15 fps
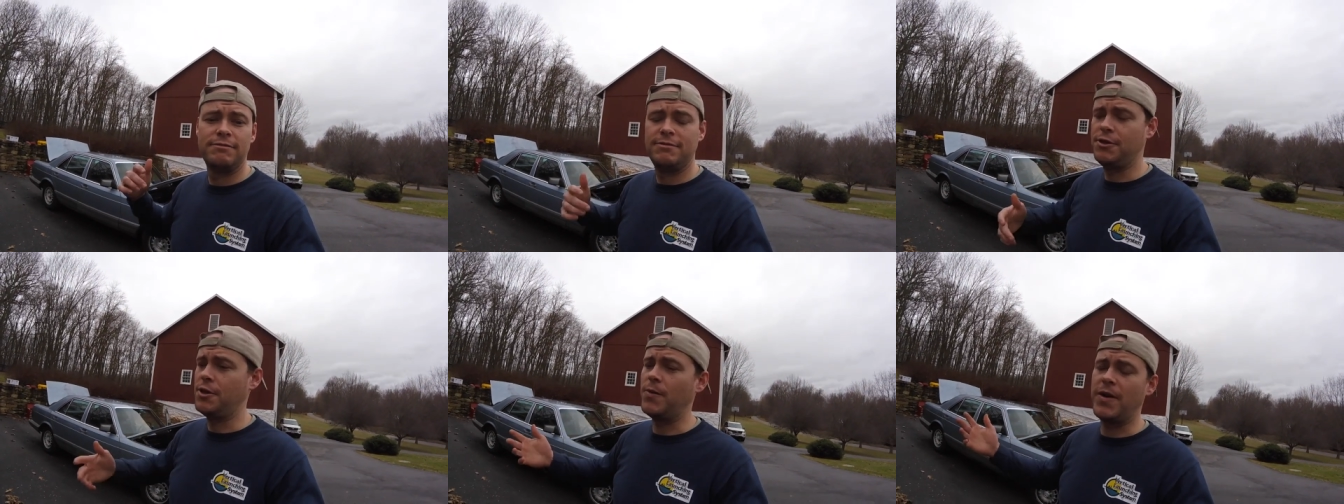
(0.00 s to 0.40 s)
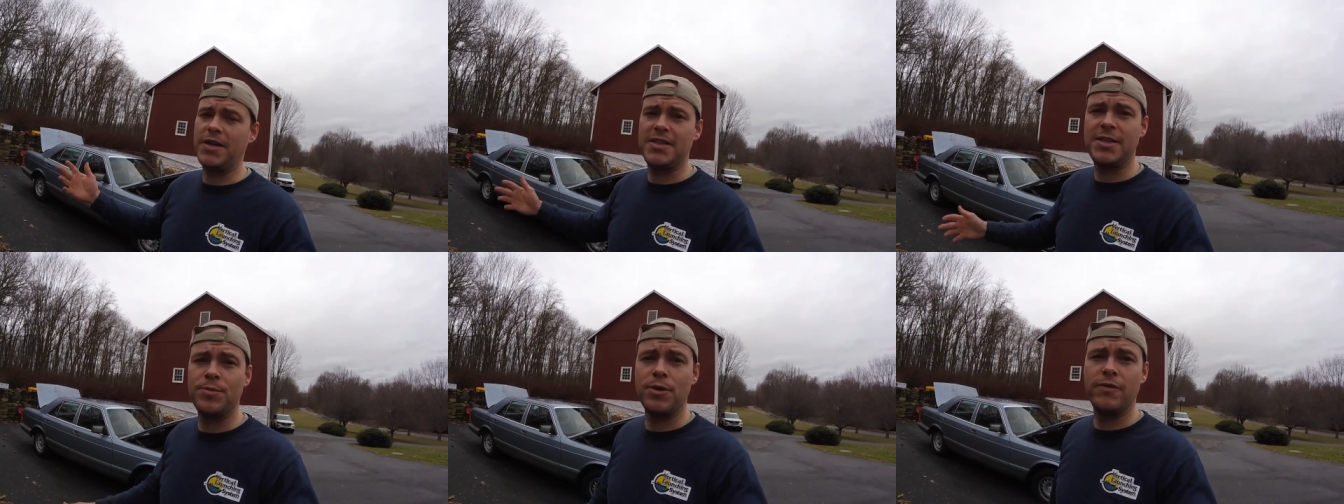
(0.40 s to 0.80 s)
you know, want
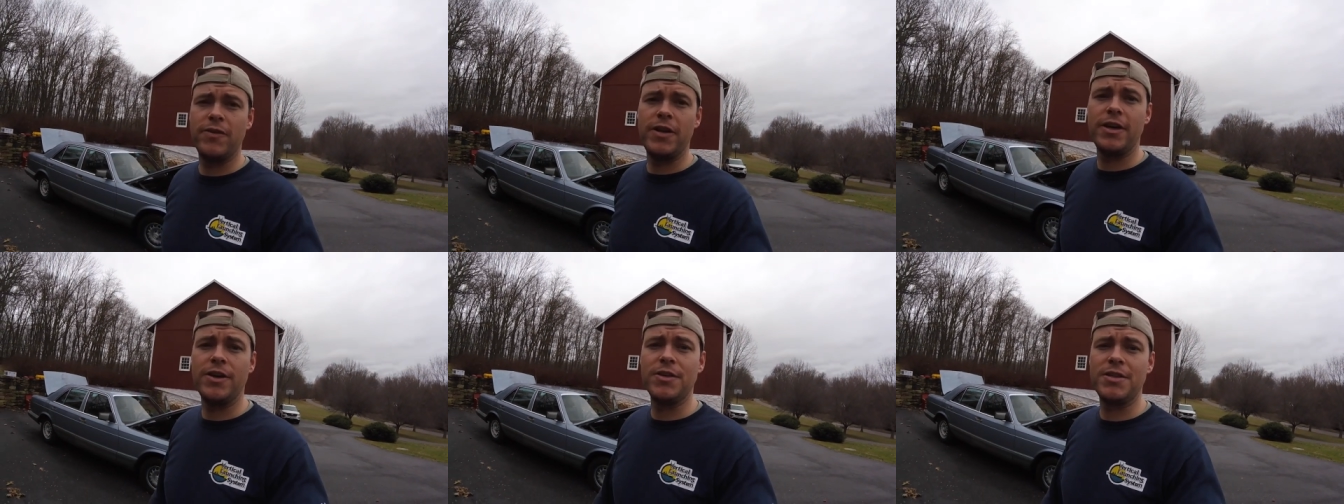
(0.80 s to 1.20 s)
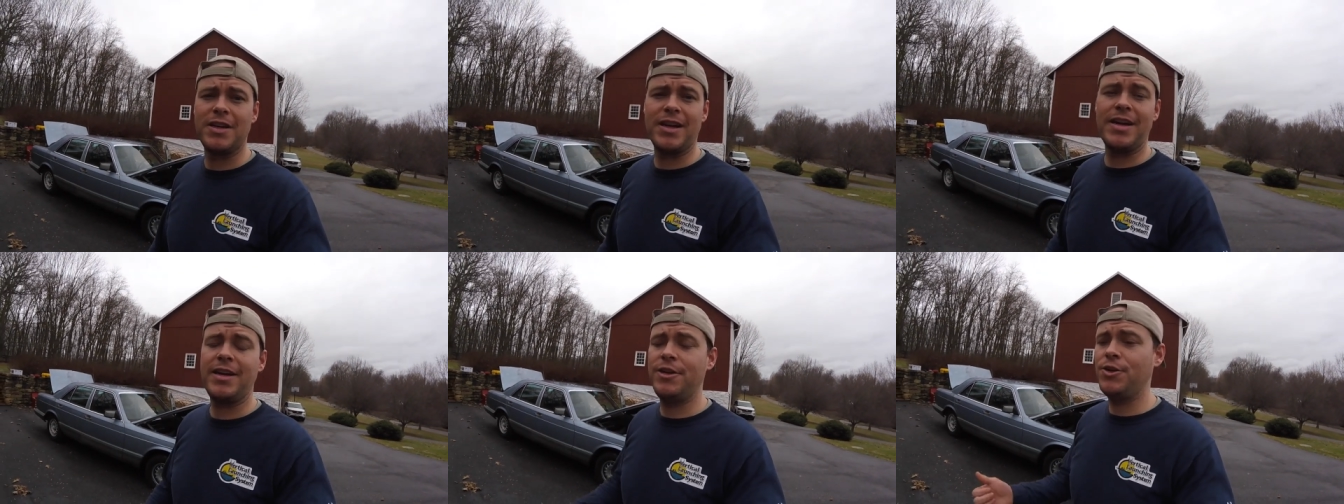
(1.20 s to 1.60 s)
to see more videos,
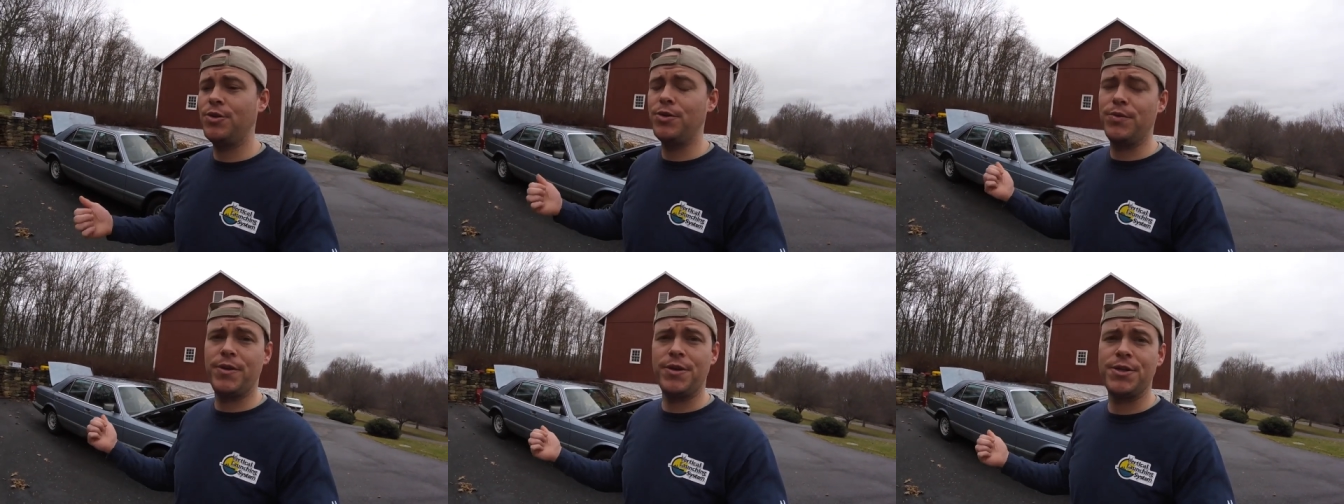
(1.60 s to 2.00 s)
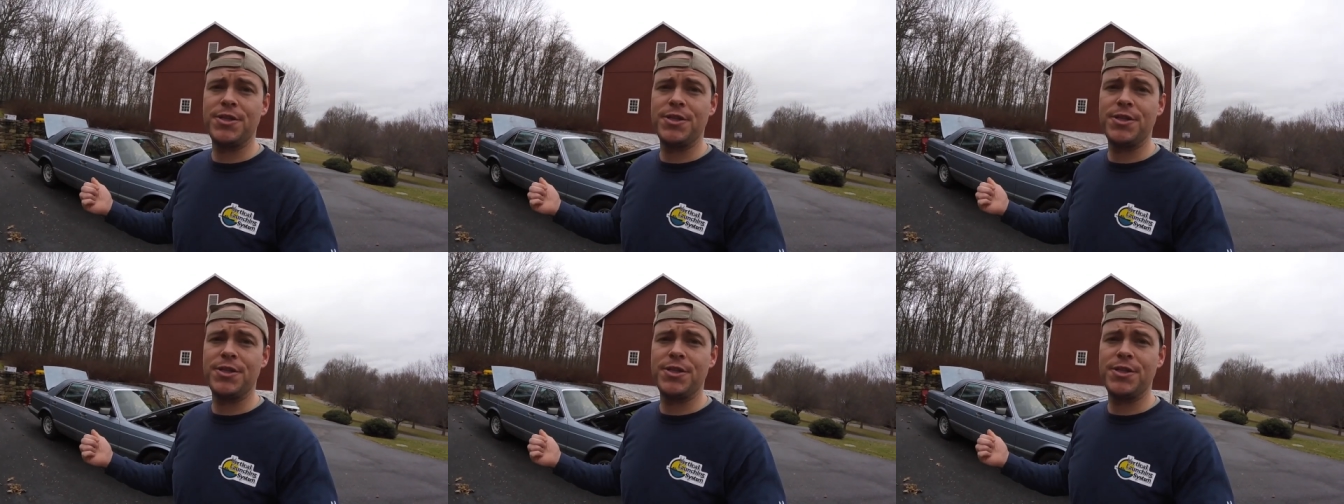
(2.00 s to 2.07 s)
I got to do the rear